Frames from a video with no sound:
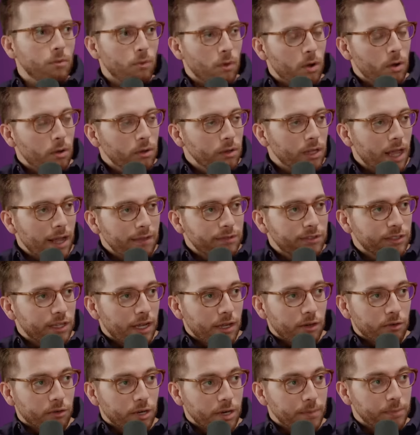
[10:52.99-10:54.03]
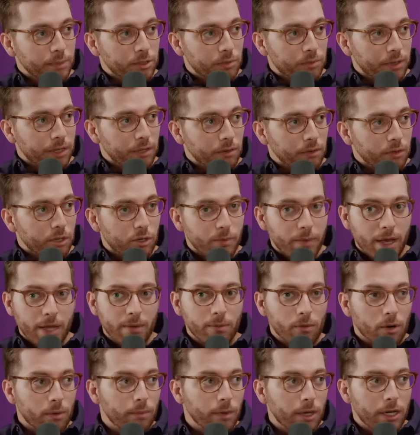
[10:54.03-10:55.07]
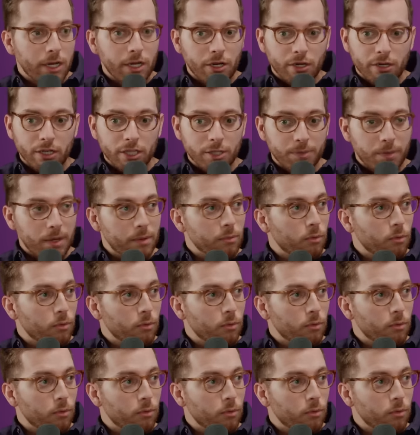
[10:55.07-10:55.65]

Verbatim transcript: Well, lifestyle creep is real. You make more money, you're going to spend